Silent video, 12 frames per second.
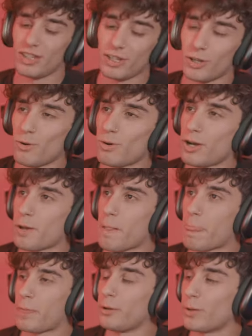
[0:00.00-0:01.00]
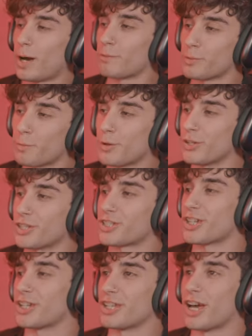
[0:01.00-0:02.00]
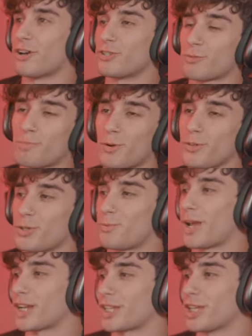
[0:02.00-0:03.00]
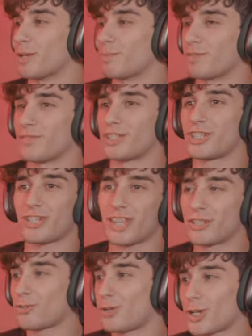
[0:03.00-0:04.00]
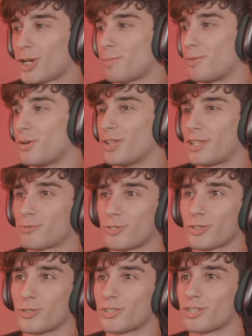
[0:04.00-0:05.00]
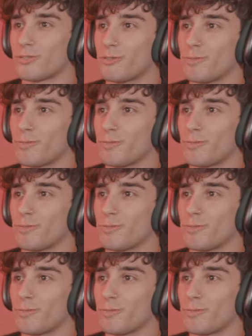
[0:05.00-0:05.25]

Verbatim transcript: You know what? They don't have to burn the city down. Just burn the Red Keep. If it just that's all you gotta burn. That's where Cersei will